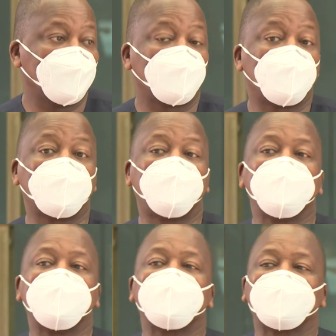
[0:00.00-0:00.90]
would
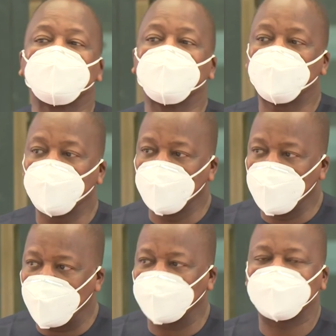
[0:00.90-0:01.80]
be that do
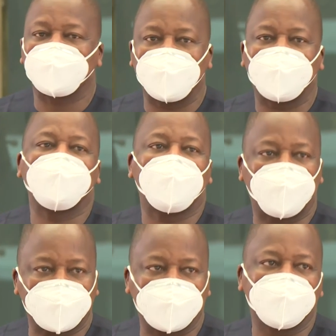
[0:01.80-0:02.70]
not carry a
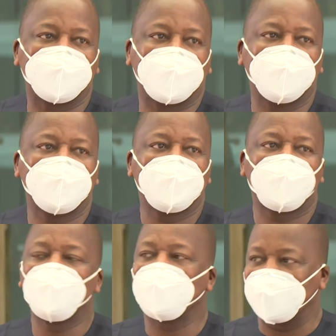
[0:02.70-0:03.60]
passenger
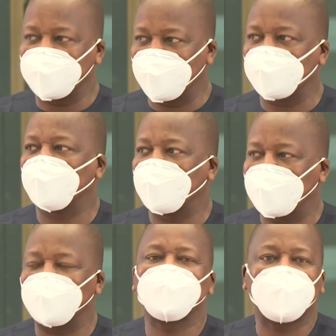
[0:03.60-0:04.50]
who is not
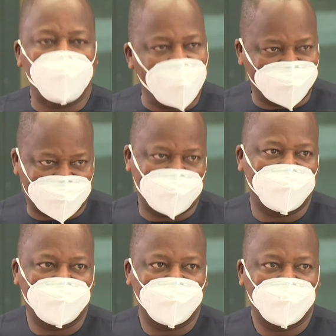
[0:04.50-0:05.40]
wearing a mask.
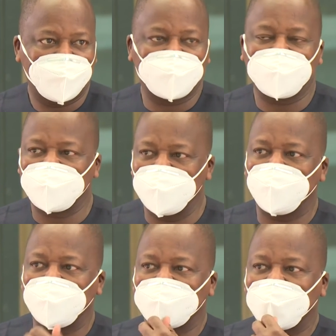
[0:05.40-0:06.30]
It's as
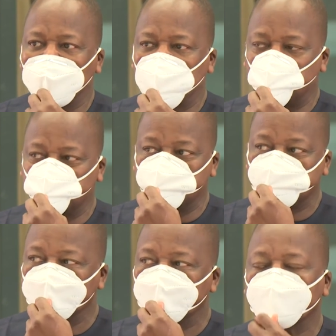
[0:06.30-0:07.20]
simple as that, because
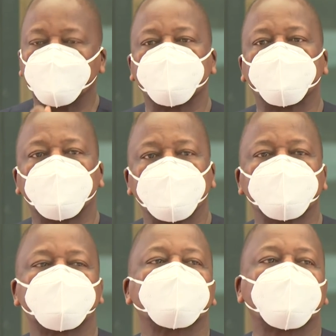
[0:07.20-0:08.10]
if the
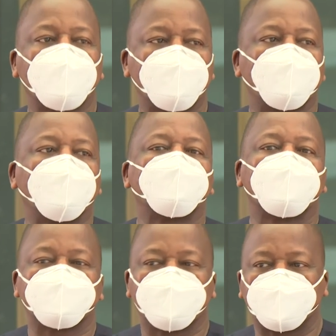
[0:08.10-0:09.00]
police come and
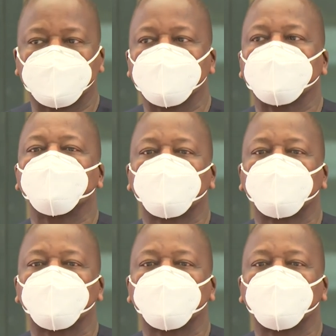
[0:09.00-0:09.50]
there is a passenger not